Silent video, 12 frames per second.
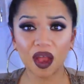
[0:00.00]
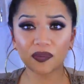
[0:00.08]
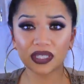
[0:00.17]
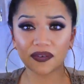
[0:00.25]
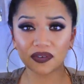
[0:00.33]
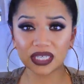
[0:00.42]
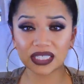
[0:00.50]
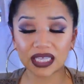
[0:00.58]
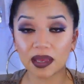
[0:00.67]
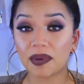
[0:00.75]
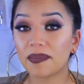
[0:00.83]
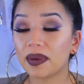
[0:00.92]
I would definitely
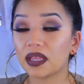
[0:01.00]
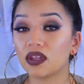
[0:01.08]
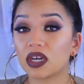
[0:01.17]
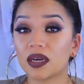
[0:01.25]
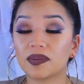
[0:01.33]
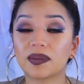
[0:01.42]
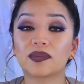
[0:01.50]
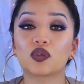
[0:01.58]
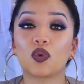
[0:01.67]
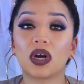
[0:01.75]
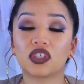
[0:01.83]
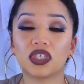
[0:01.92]
say maybe look up some
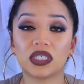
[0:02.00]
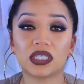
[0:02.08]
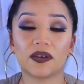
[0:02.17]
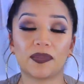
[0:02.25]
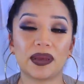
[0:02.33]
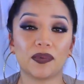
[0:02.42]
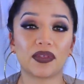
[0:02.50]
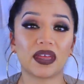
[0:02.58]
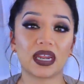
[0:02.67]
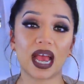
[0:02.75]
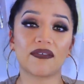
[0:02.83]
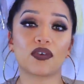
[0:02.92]
swatches of people
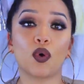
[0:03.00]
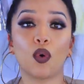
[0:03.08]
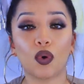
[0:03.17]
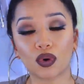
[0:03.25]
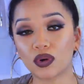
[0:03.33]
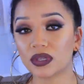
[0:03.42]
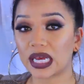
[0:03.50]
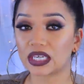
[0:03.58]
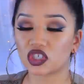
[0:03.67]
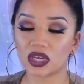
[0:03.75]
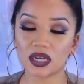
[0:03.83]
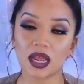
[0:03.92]
that have the whole
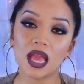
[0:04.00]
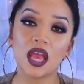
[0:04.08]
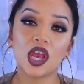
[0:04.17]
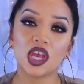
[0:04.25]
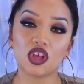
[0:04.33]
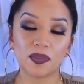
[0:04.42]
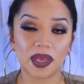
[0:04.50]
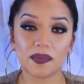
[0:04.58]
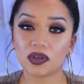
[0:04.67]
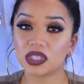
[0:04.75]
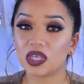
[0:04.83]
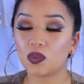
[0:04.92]
collection. You'll be
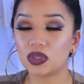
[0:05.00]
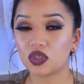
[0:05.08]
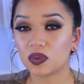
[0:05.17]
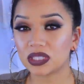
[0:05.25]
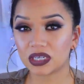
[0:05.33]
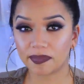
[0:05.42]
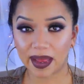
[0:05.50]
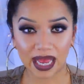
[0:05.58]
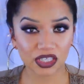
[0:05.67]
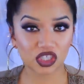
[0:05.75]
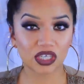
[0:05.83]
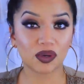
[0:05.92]
able to see which ones are
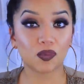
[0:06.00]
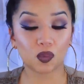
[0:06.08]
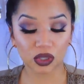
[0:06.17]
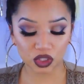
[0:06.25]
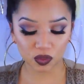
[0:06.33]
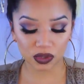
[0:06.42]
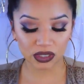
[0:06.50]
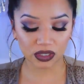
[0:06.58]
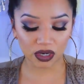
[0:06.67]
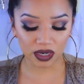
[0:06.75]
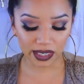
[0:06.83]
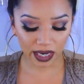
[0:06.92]
patchy, which ones
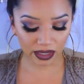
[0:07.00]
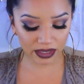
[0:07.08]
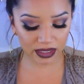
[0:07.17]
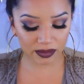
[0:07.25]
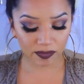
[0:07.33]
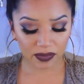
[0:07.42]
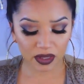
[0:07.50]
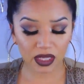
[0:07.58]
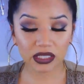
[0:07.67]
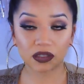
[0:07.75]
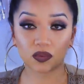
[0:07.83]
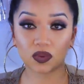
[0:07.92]
are not.
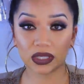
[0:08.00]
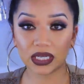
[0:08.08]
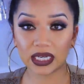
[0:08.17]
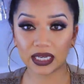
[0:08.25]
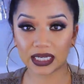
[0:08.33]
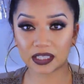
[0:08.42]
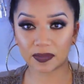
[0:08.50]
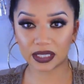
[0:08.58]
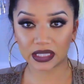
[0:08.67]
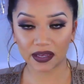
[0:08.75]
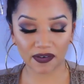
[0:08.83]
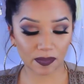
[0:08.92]
These are really
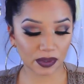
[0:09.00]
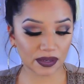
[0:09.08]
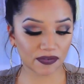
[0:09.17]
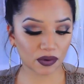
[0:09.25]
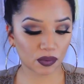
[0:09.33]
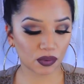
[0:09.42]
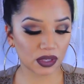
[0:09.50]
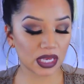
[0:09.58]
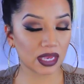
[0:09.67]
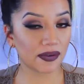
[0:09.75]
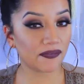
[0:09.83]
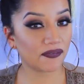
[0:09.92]
inexpensive. I believe they're
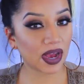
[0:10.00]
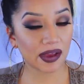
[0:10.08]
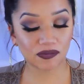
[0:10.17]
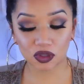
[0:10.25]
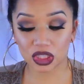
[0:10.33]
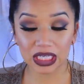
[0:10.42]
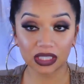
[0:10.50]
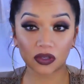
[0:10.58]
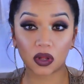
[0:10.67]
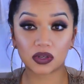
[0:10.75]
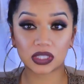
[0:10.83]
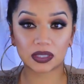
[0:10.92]
only $5 to
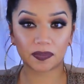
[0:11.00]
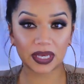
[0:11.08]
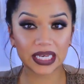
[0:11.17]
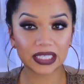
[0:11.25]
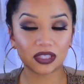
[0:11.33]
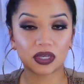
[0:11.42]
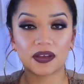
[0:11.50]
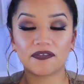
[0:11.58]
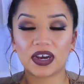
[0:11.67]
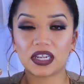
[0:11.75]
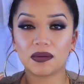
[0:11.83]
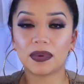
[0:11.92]
$6 a piece. You can
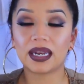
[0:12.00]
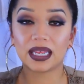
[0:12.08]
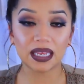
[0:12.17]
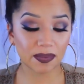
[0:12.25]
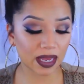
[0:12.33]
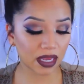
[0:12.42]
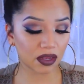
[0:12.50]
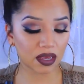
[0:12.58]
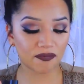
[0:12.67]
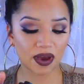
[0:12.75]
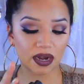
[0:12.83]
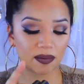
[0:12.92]
find them at eBay. You
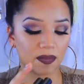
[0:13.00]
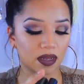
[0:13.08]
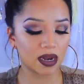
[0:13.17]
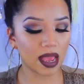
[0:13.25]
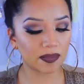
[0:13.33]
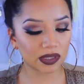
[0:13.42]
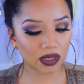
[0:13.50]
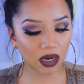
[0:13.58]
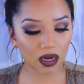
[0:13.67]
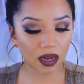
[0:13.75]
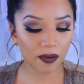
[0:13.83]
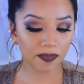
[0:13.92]
can find them on
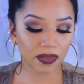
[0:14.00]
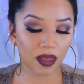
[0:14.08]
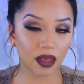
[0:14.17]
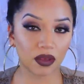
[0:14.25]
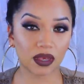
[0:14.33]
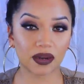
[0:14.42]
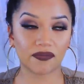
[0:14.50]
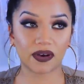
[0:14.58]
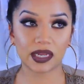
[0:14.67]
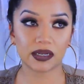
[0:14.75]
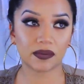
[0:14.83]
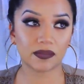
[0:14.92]
Amazon. You can
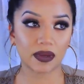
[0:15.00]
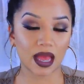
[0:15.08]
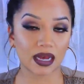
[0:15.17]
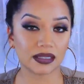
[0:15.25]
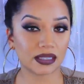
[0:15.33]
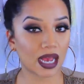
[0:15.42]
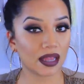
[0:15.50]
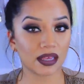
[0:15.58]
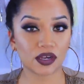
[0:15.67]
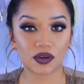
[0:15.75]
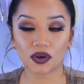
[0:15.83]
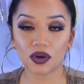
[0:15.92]
find them at
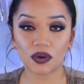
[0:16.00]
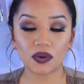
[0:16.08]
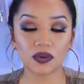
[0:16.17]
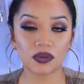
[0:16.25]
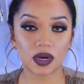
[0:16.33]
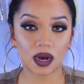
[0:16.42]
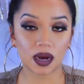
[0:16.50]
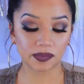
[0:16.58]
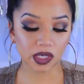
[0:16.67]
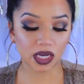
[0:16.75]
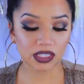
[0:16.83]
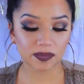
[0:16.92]
LA Girl
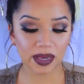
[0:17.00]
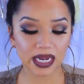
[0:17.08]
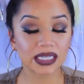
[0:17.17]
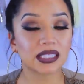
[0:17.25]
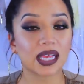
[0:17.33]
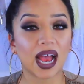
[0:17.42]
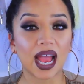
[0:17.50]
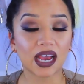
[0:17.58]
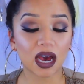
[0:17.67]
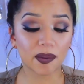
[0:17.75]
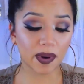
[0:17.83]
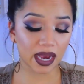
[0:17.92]
Cosmetics. I
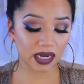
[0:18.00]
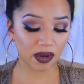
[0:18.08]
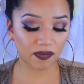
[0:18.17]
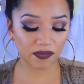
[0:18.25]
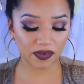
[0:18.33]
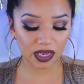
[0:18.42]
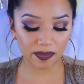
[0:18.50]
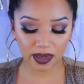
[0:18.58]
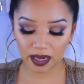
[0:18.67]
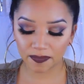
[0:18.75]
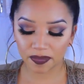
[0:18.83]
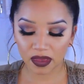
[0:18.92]
got mine off of
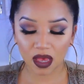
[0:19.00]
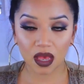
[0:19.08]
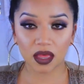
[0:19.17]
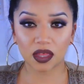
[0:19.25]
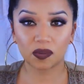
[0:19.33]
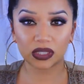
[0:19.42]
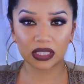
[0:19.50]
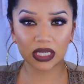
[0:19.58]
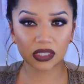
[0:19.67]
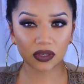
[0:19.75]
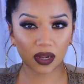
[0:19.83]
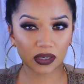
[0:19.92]
eBay. They were
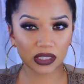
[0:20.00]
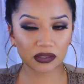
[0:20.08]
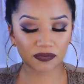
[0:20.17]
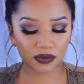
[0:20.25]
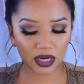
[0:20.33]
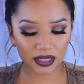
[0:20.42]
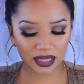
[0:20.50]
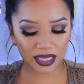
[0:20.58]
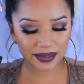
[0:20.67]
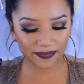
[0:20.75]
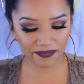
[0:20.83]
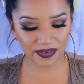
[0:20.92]
$6 for, I
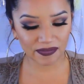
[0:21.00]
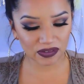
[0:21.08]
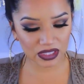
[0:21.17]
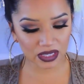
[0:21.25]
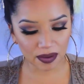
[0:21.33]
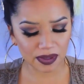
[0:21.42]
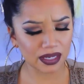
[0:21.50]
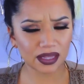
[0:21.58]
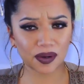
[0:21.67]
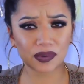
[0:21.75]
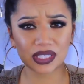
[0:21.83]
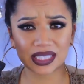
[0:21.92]
think,
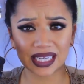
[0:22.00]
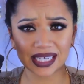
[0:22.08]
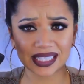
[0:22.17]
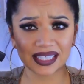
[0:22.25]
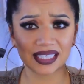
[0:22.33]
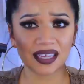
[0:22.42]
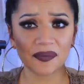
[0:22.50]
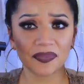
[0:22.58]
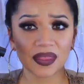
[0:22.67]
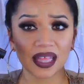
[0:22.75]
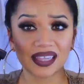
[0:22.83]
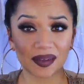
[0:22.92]
they were six
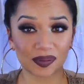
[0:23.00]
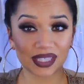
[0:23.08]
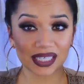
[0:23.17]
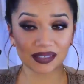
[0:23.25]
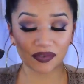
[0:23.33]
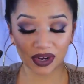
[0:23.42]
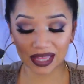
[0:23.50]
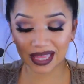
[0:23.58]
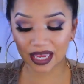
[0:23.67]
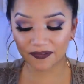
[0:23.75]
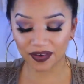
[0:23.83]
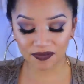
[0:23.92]
lipsticks for, I
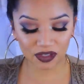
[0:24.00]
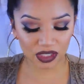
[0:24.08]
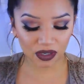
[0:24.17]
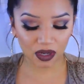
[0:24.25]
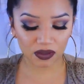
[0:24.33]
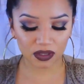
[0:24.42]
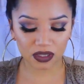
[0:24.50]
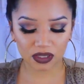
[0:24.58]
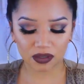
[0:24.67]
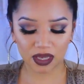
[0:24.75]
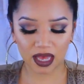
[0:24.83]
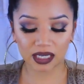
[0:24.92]
think,
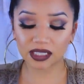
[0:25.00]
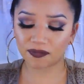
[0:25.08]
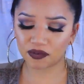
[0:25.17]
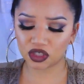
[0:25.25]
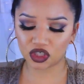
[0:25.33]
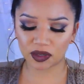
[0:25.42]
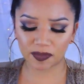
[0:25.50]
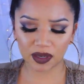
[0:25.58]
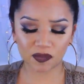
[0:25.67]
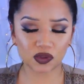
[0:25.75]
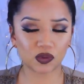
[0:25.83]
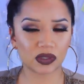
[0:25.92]
$15 and free
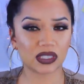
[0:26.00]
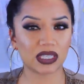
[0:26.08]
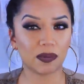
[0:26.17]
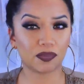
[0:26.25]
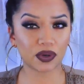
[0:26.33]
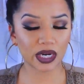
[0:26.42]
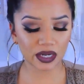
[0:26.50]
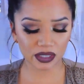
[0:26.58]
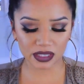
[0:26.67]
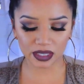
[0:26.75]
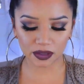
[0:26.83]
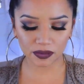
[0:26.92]
shipping, which was a pretty
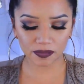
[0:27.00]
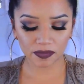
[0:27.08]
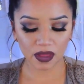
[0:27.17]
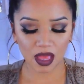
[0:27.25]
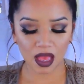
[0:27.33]
good deal.